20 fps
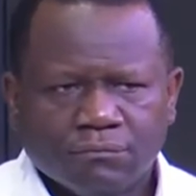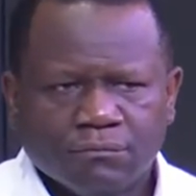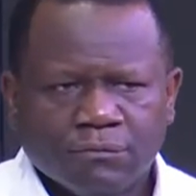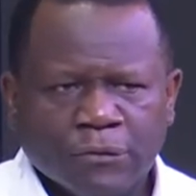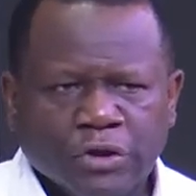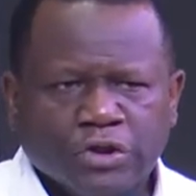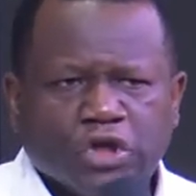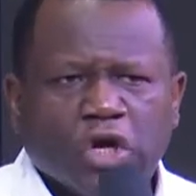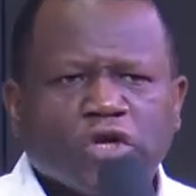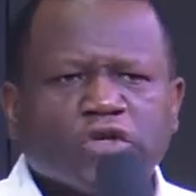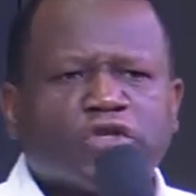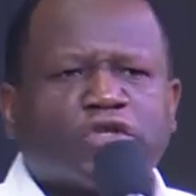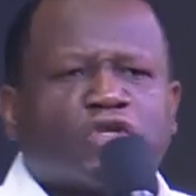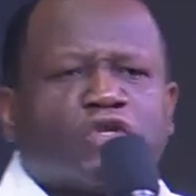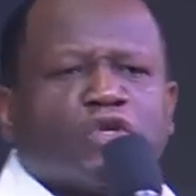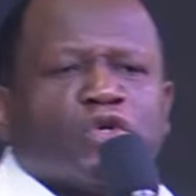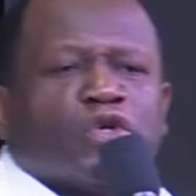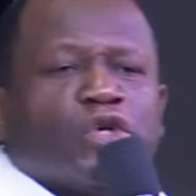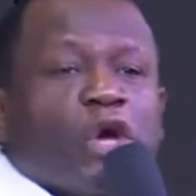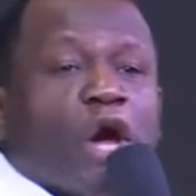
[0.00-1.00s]
Just
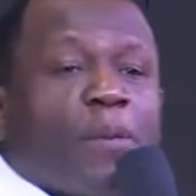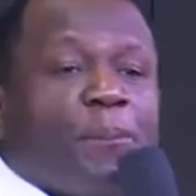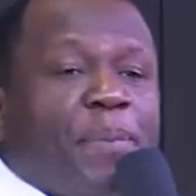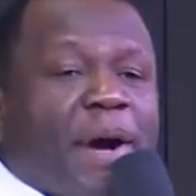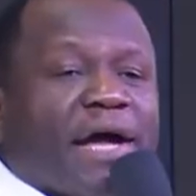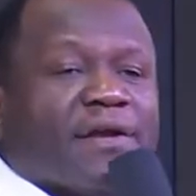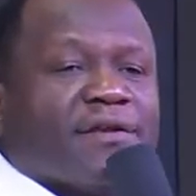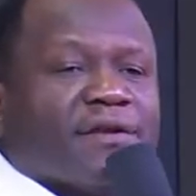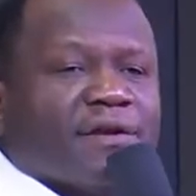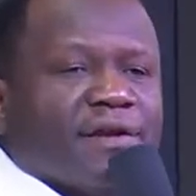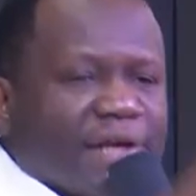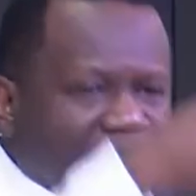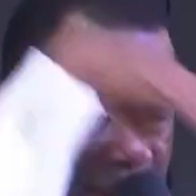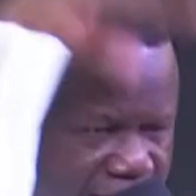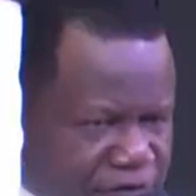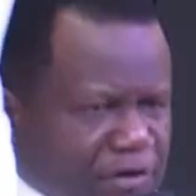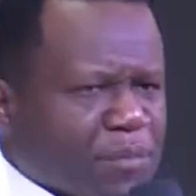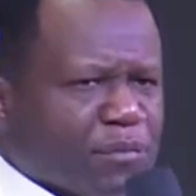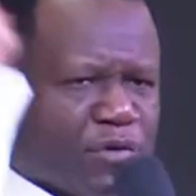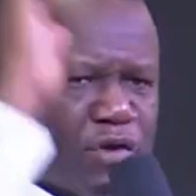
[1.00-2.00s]
do your part. Leave
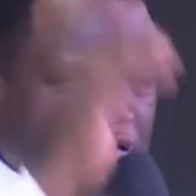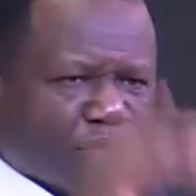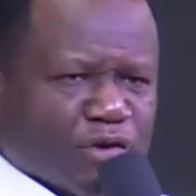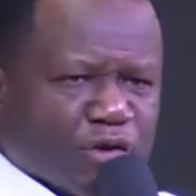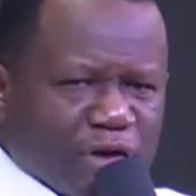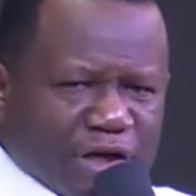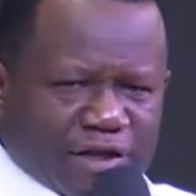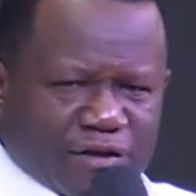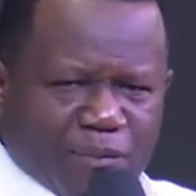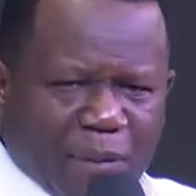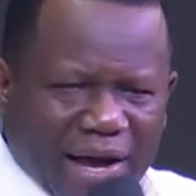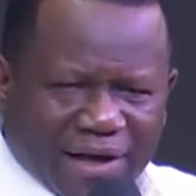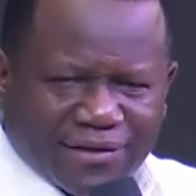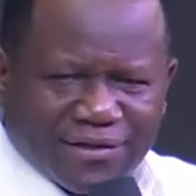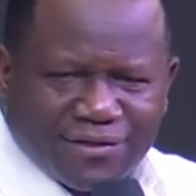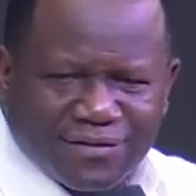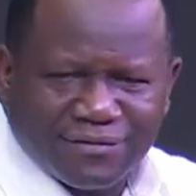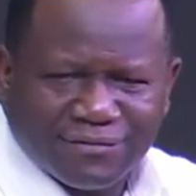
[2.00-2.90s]
him to do his part.